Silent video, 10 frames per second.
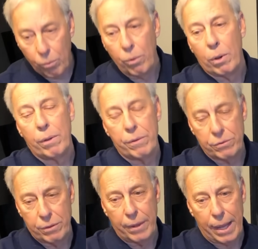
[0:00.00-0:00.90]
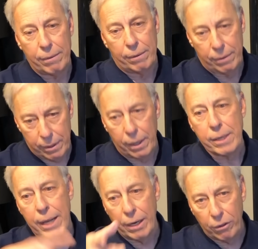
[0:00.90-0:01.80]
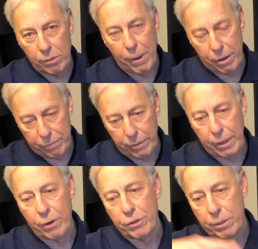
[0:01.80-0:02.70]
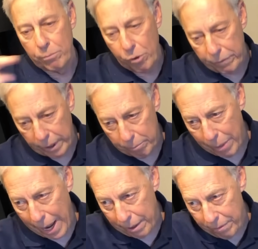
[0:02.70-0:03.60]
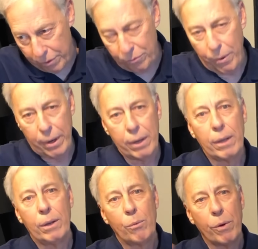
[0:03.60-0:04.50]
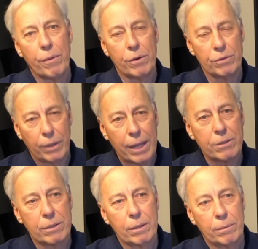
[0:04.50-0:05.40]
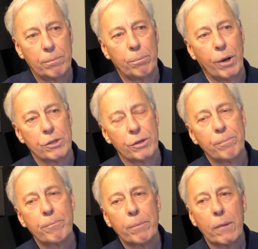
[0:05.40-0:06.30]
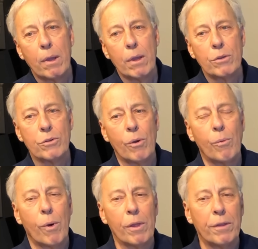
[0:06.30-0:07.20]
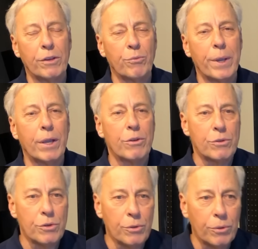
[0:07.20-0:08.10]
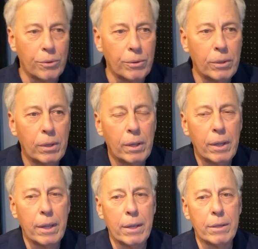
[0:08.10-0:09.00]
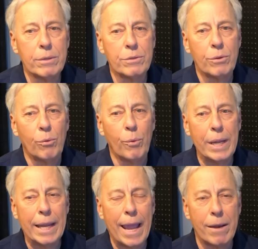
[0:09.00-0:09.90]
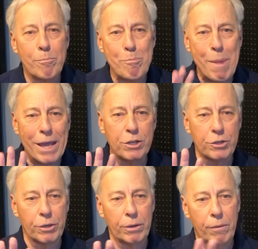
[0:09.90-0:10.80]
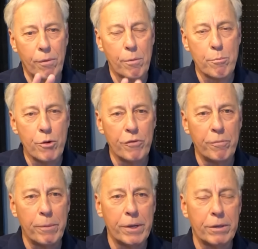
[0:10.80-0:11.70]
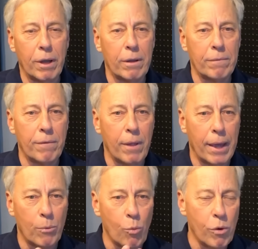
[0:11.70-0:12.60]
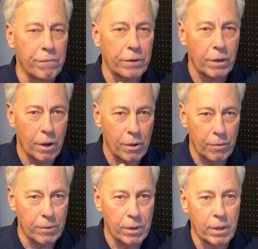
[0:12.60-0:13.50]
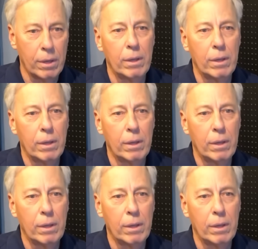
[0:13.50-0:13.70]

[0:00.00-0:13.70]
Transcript: uh, this, that an identical amount of energy moving it back this way where there's less pressure. So one of the things we can do is we can measure the movement of that woofer cone